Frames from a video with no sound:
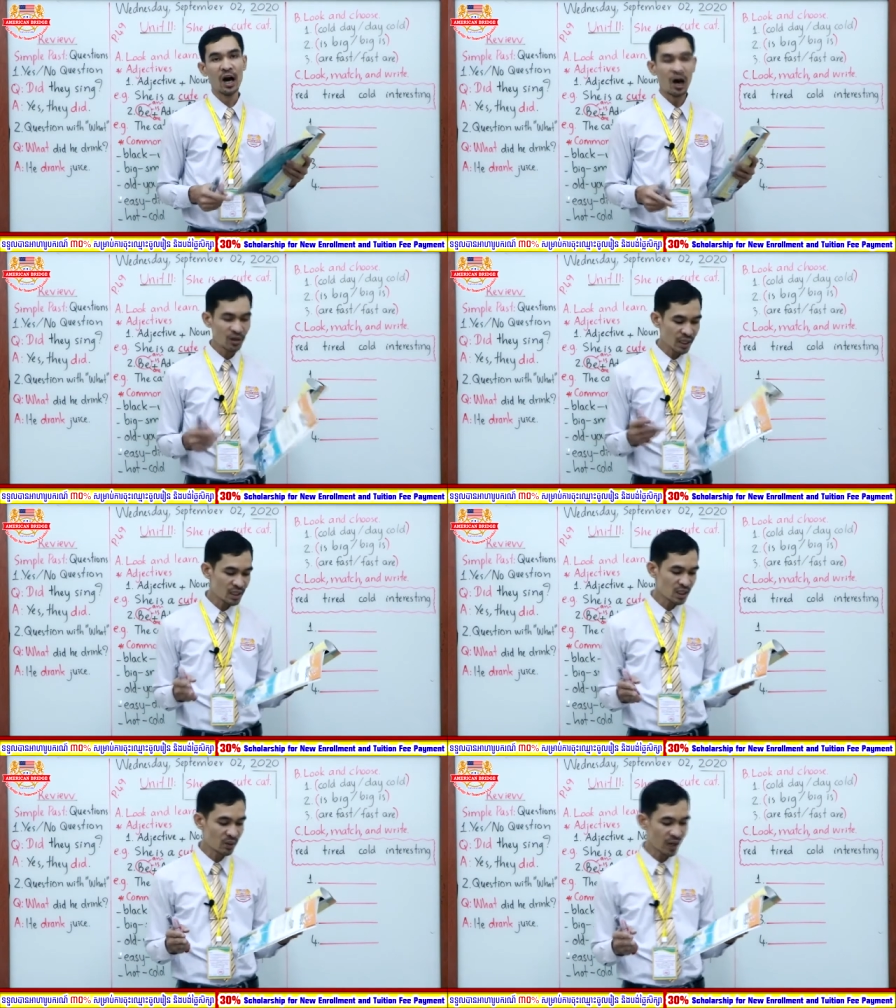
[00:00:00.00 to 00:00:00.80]
Okay,
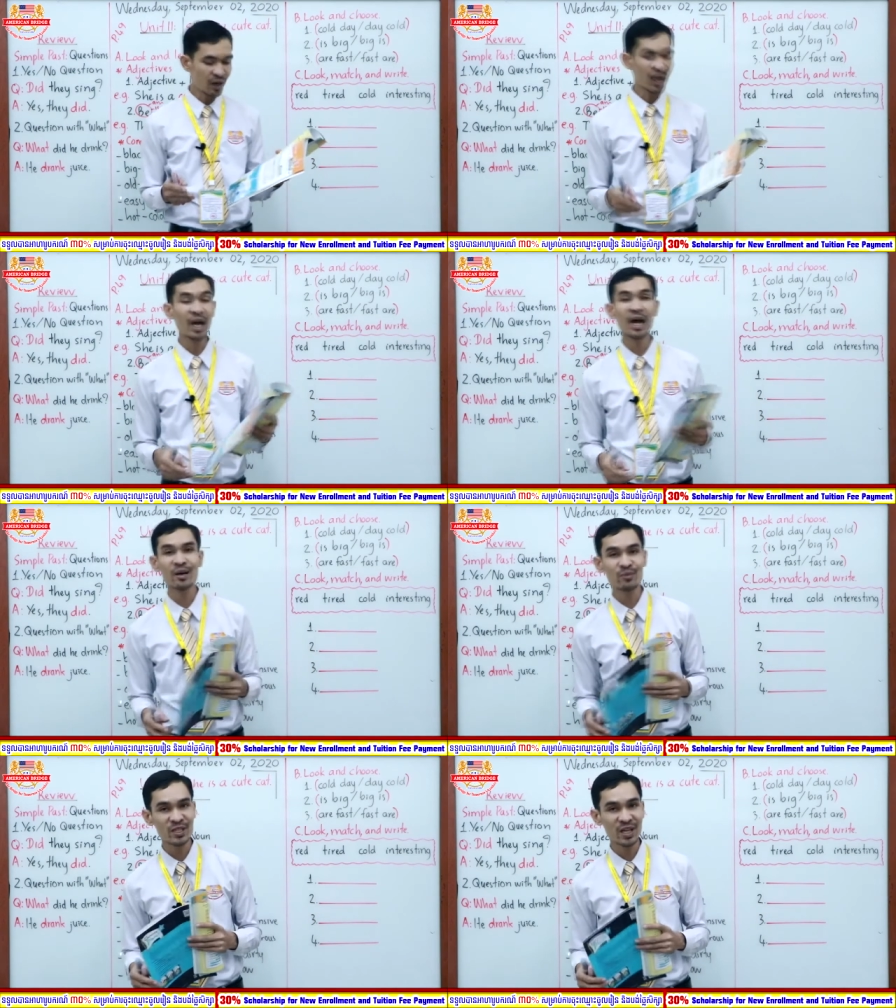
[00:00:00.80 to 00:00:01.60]
so now I
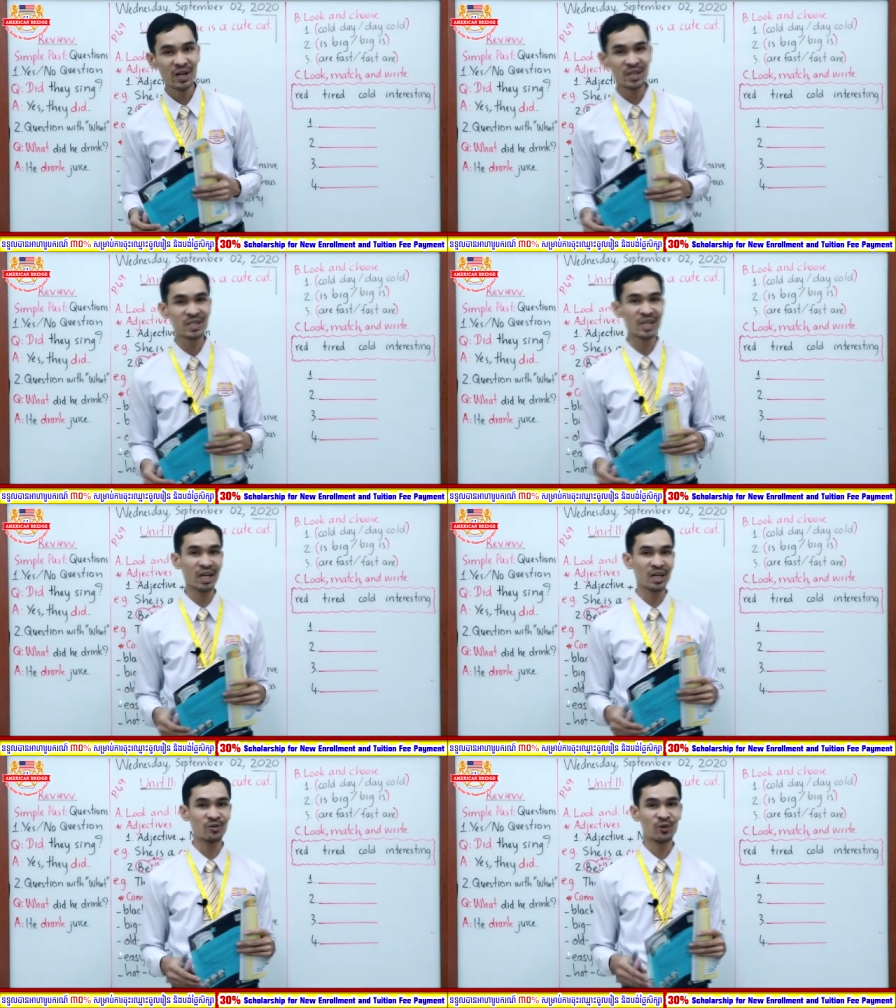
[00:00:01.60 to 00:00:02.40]
have 30
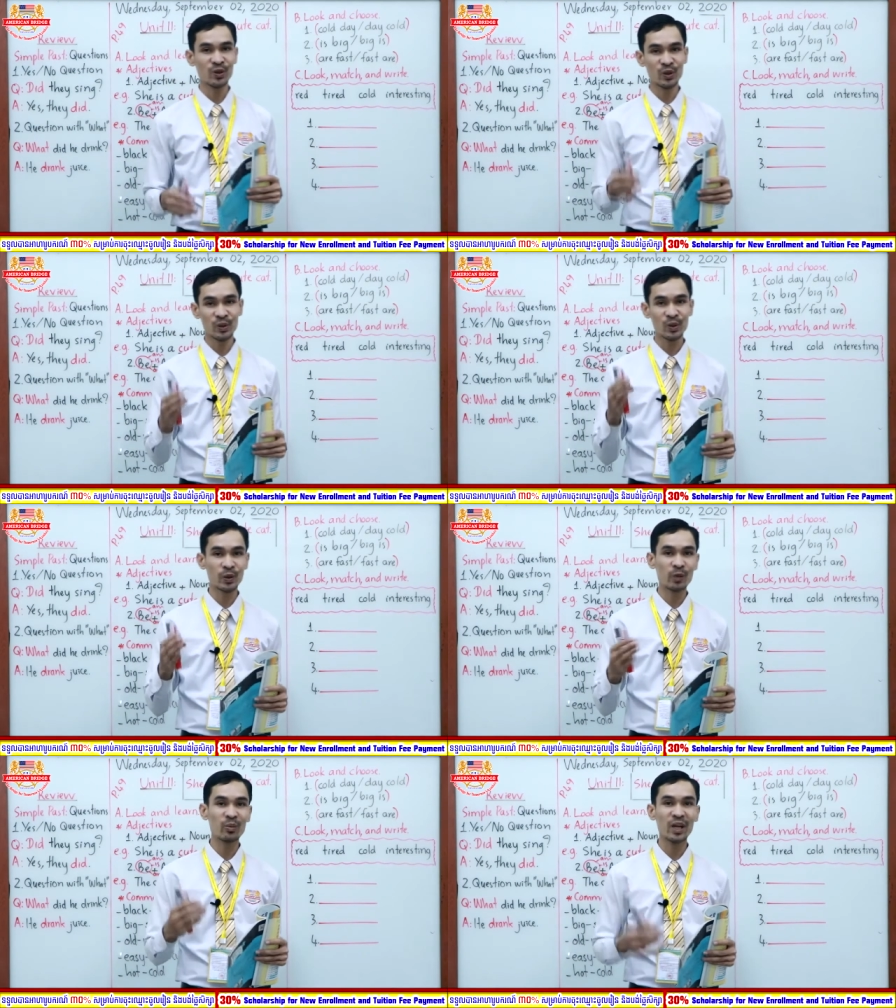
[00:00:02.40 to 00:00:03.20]
seconds for you to
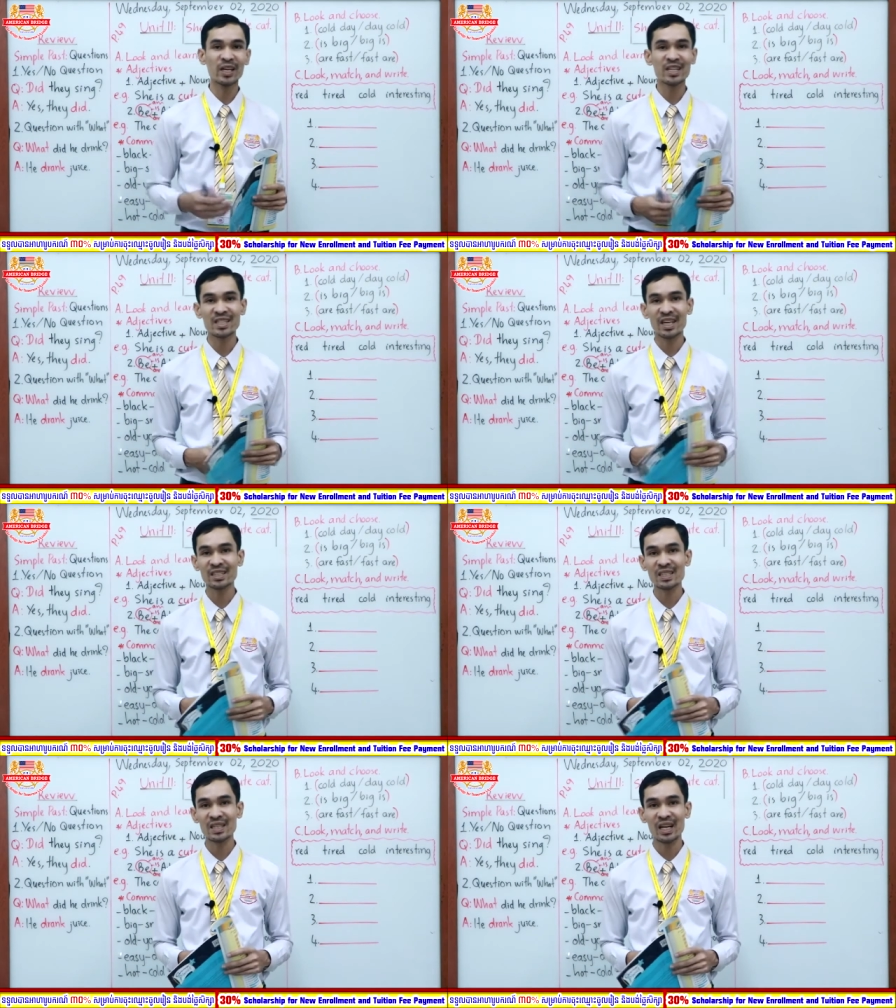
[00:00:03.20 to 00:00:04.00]
complete this
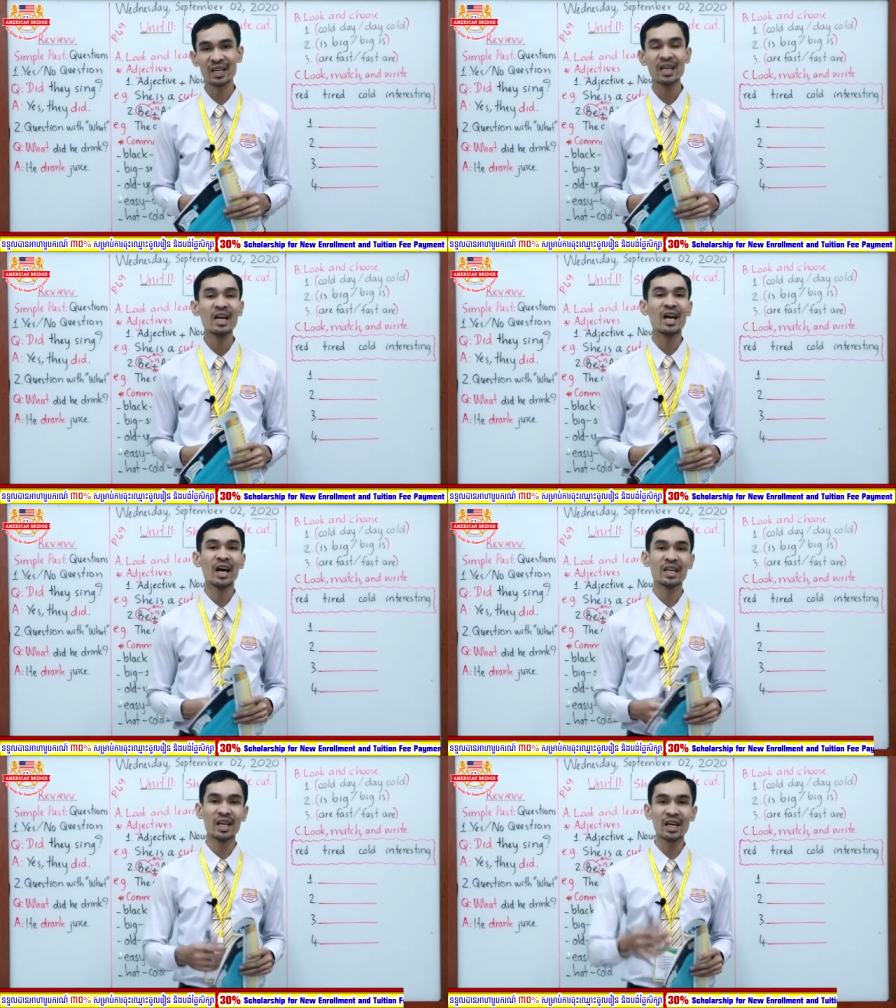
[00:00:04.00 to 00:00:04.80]
exercise
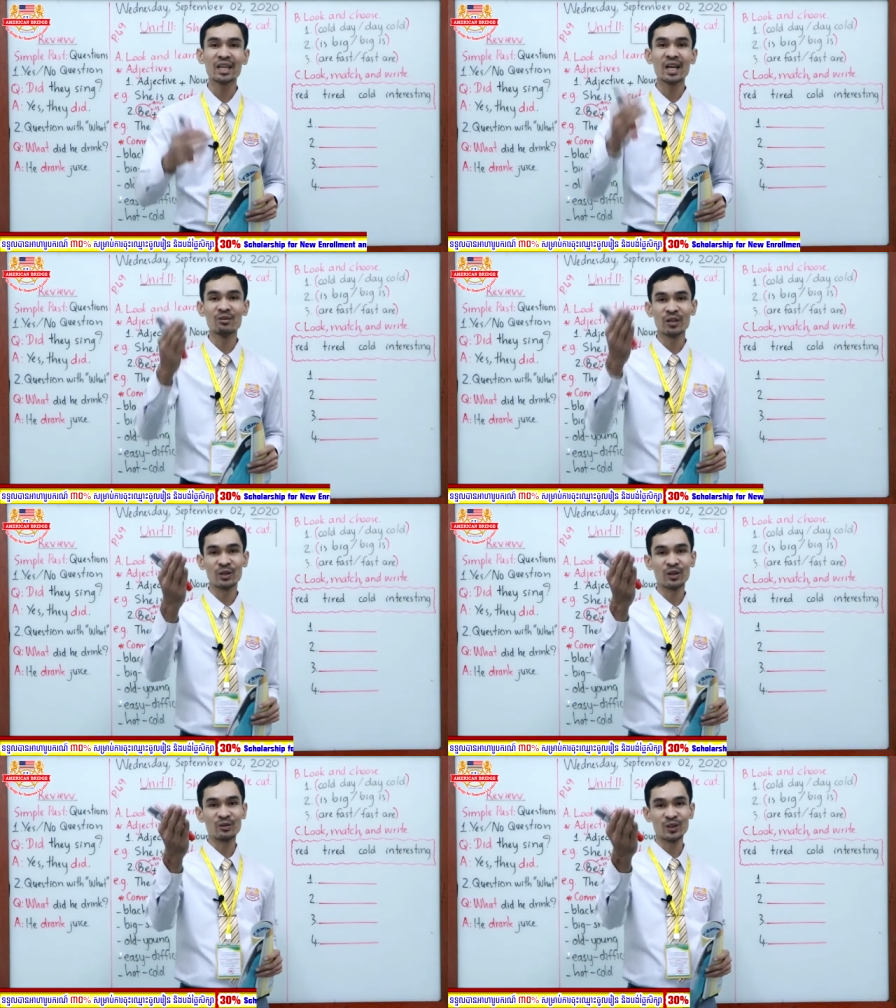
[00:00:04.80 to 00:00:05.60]
and then I will
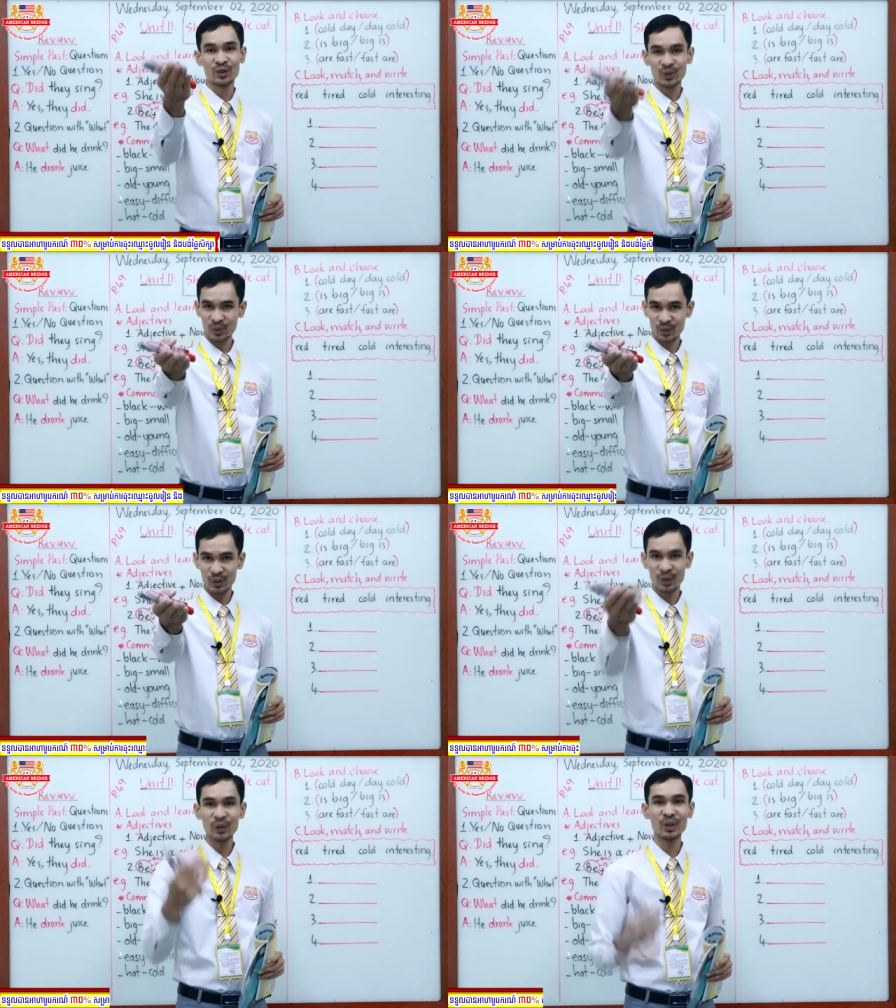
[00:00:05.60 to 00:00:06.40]
correct for you.
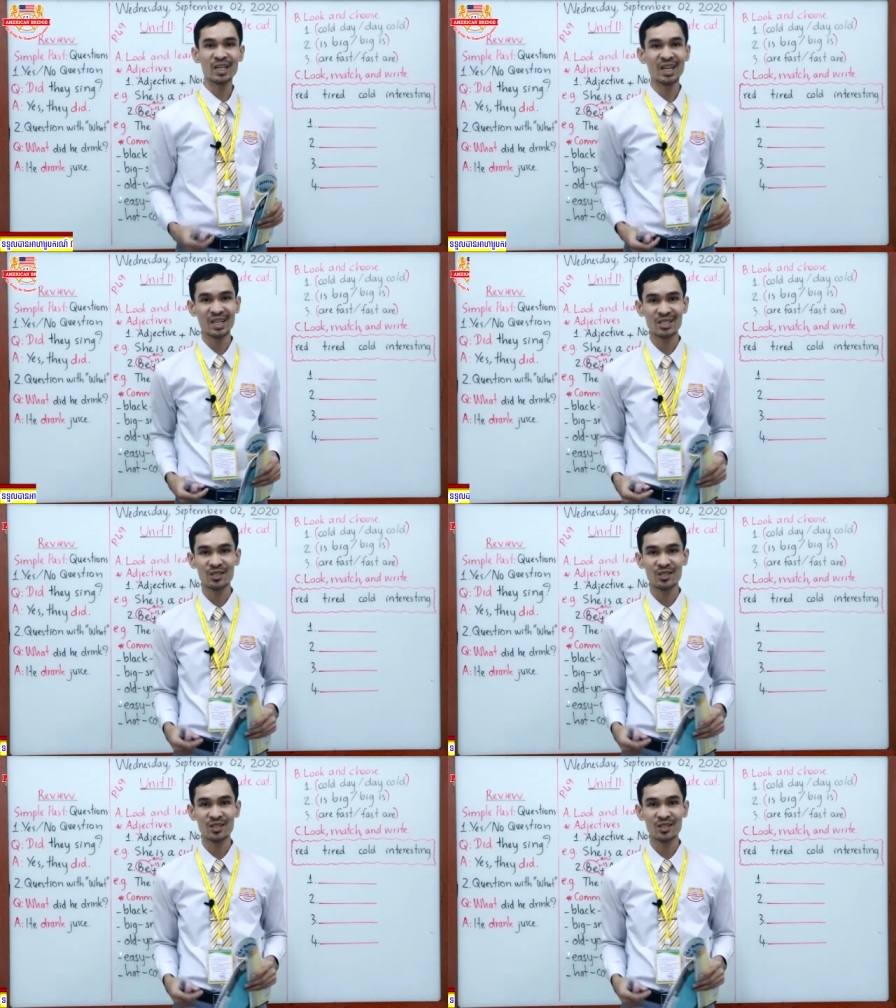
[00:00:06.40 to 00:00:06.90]
Do it now.